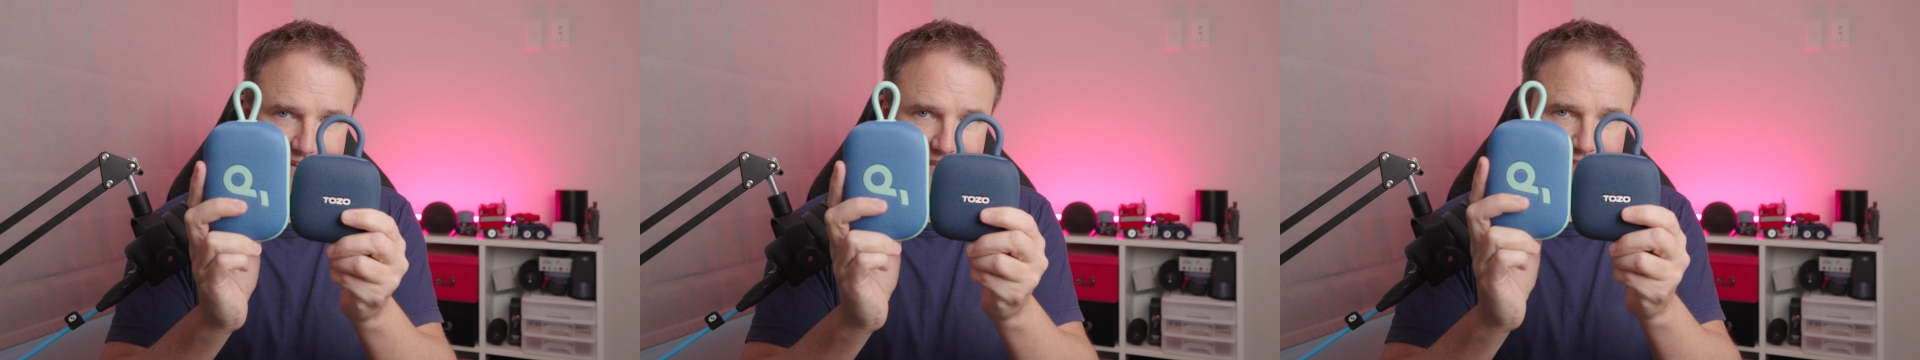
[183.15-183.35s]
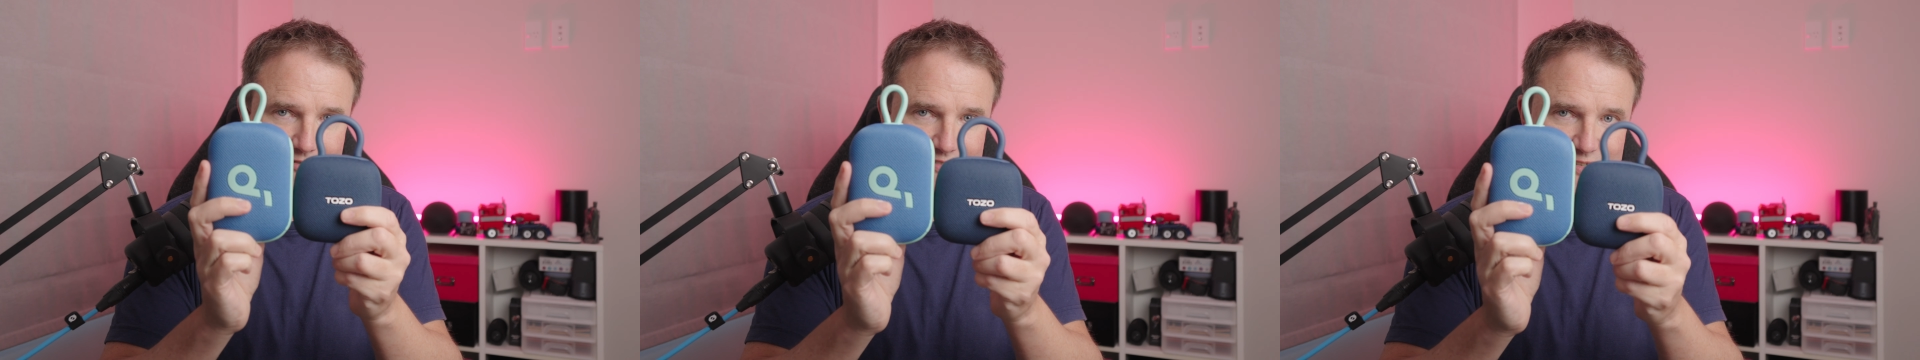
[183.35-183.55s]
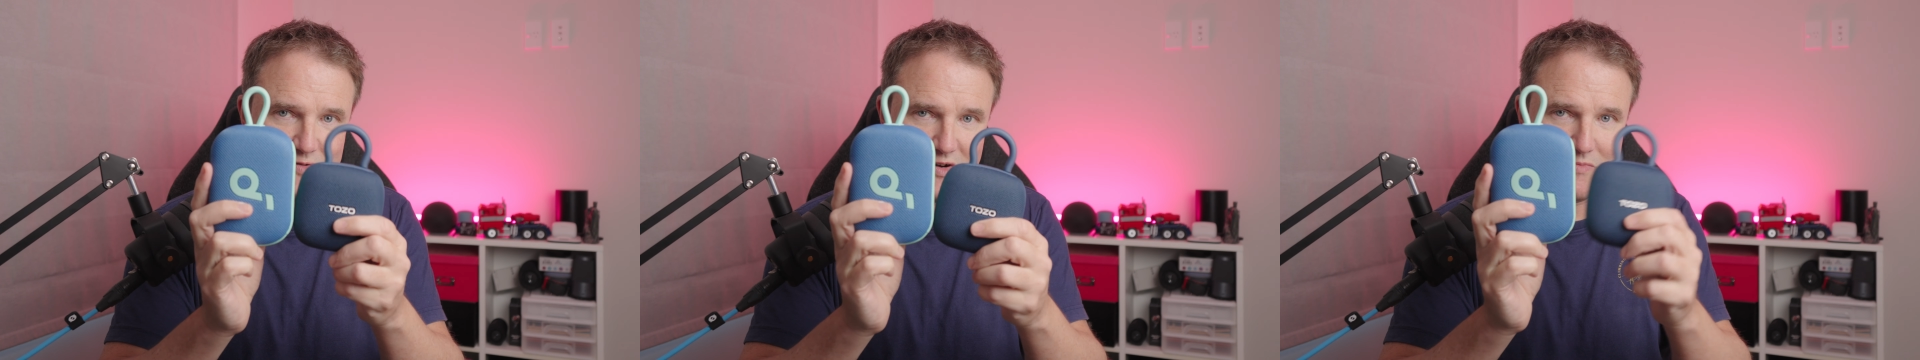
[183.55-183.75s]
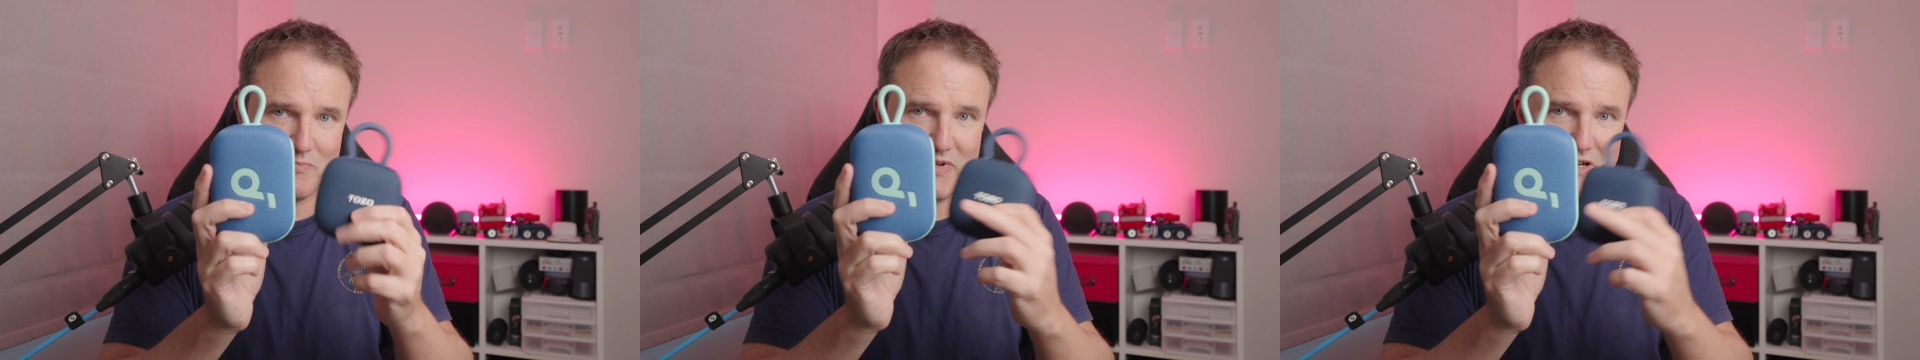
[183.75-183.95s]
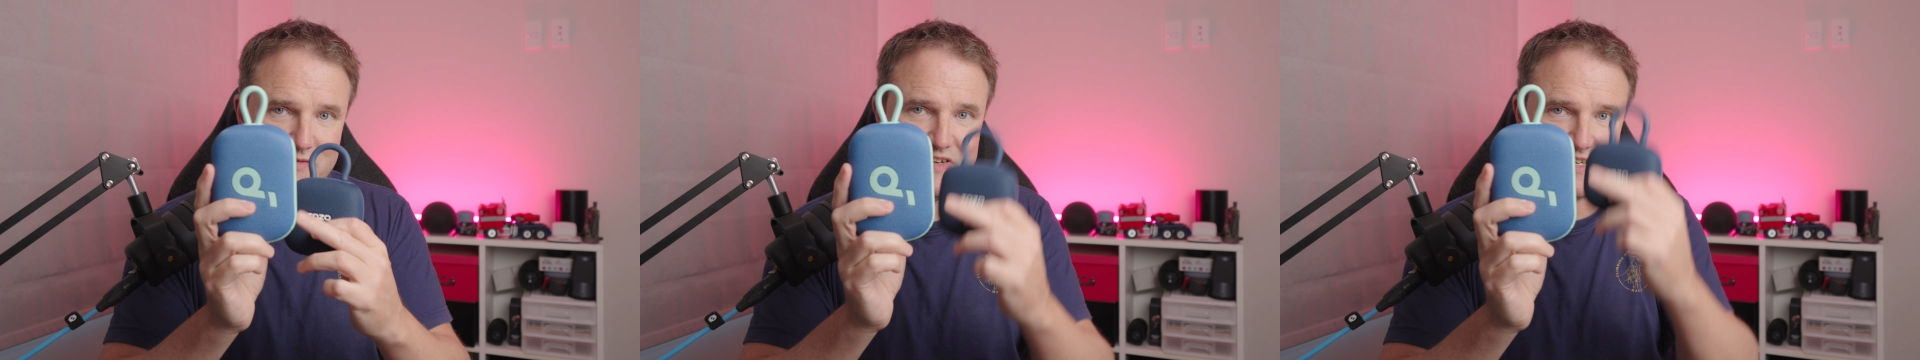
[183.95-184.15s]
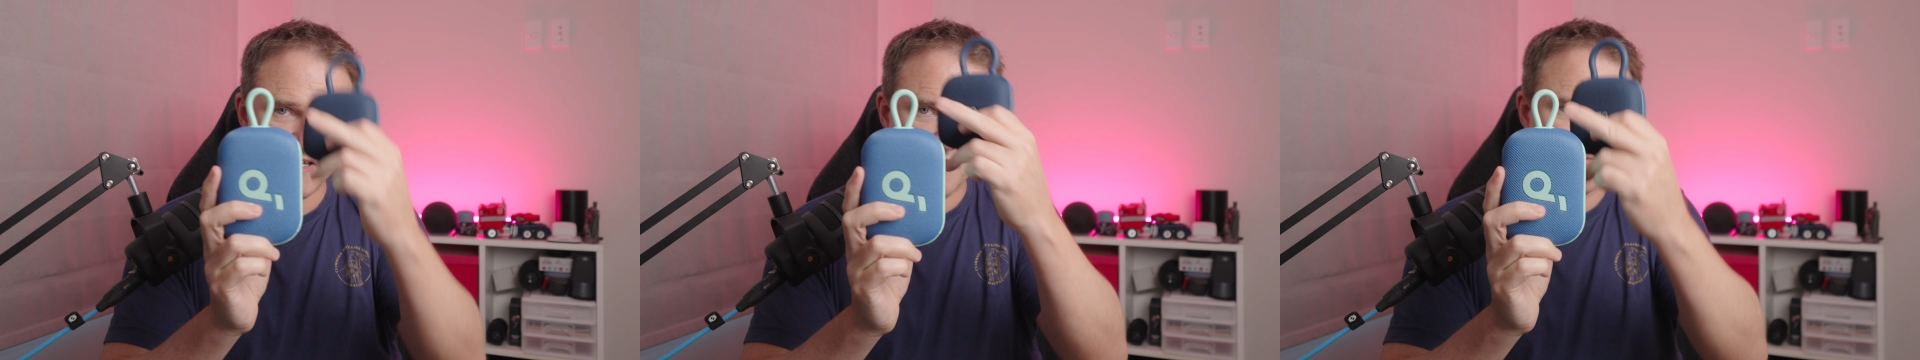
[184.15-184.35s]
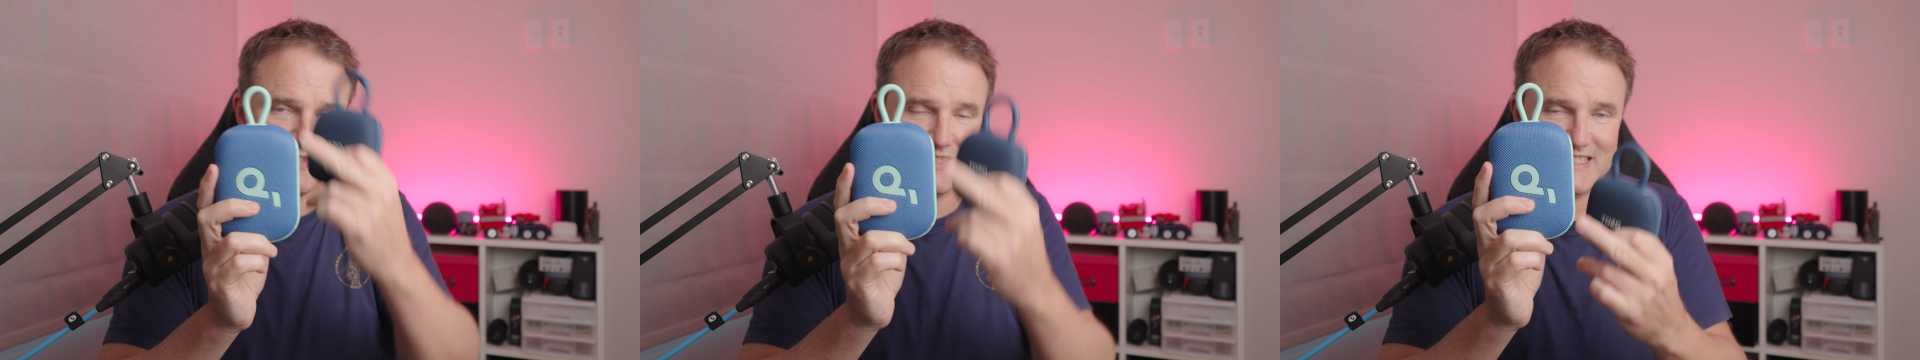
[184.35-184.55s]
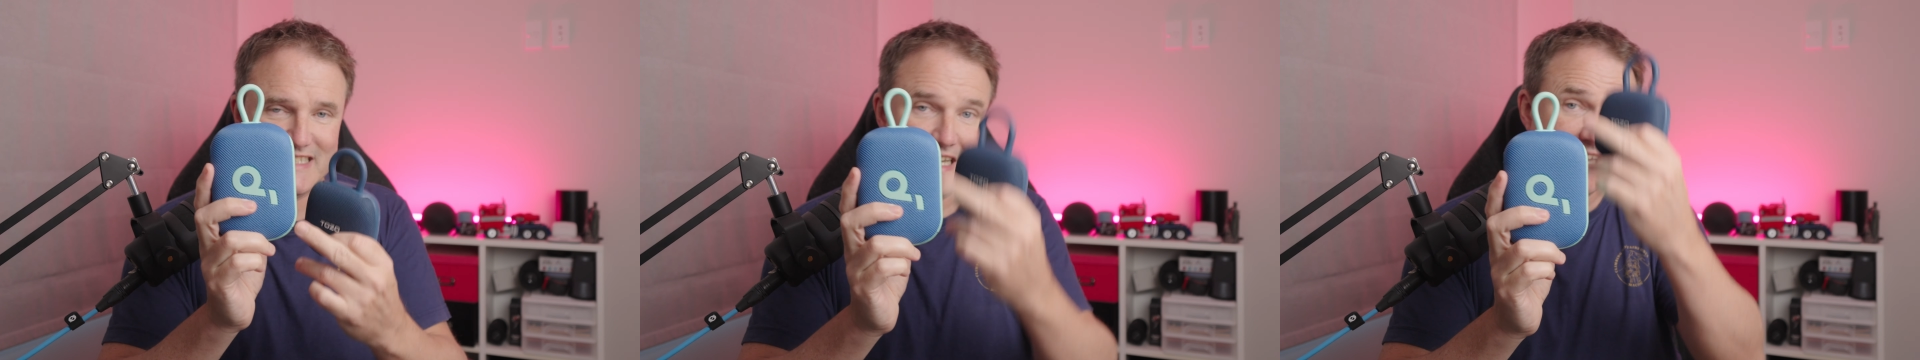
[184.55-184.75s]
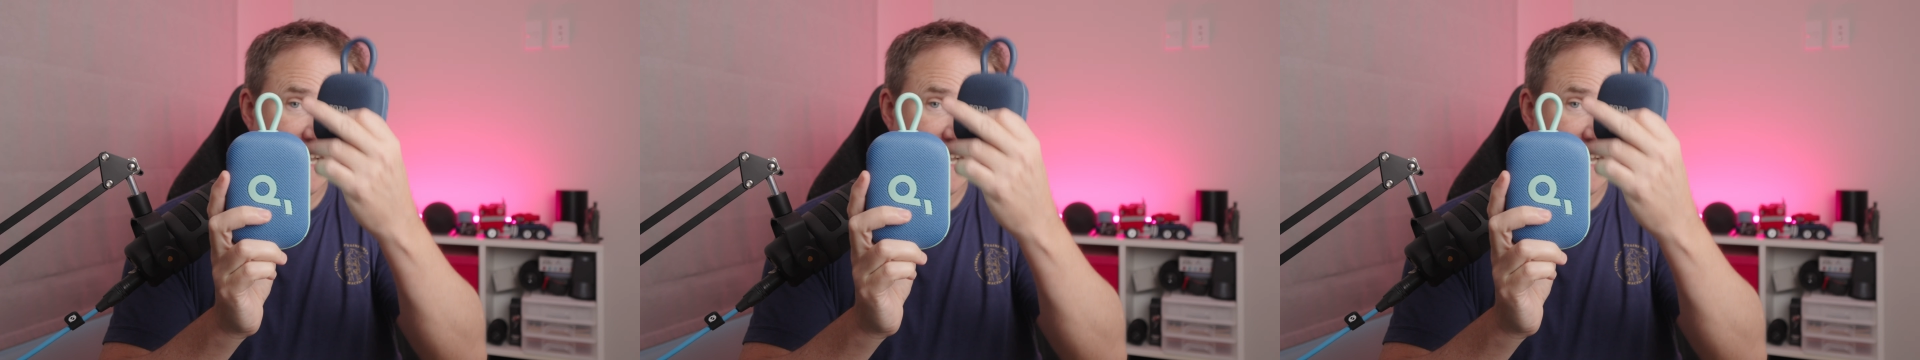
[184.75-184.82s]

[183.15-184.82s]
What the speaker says: there is quite a bit of a different